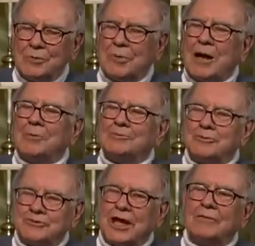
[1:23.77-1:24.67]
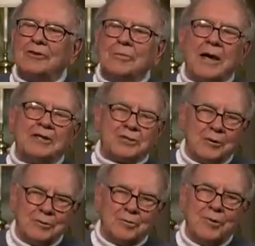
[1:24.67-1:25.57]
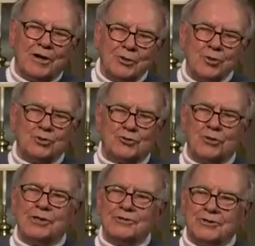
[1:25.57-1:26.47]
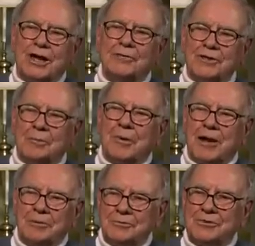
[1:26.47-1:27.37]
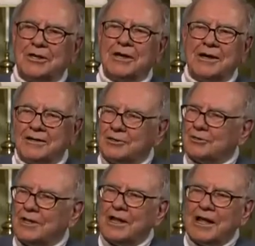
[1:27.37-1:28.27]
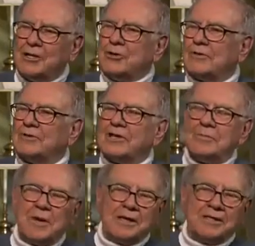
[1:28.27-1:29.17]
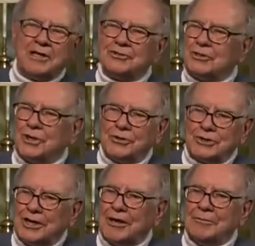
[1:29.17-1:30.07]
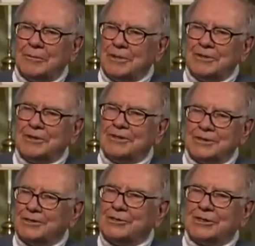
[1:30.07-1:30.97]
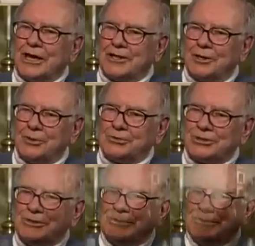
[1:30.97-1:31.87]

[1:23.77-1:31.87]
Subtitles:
the problems you've solved in the past are useful in solving the problems there, and you have to keep paying attention all the time. I mean, you can't coast.